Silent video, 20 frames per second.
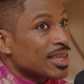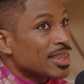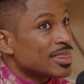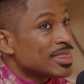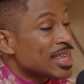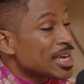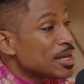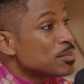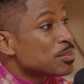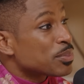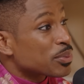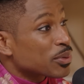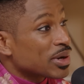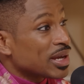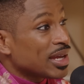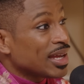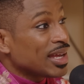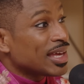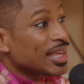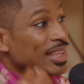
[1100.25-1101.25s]
they
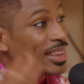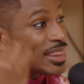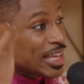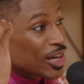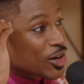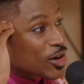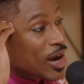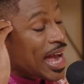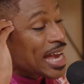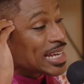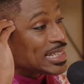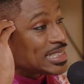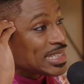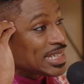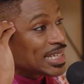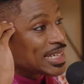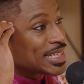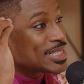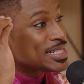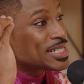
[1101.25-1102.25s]
bring their
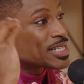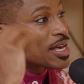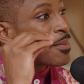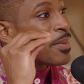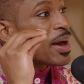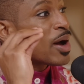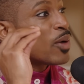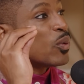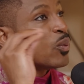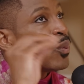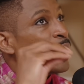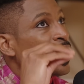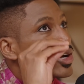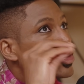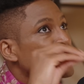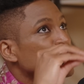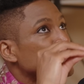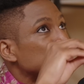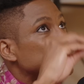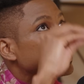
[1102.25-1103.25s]
ideas about
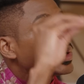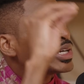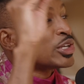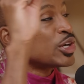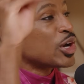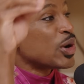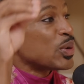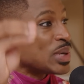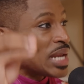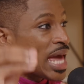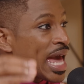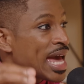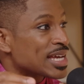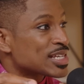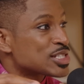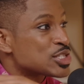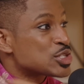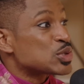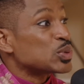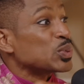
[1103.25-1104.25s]
where you can go
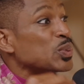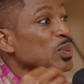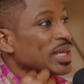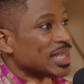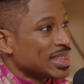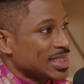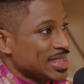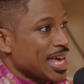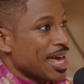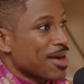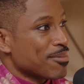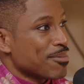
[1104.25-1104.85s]
next with them.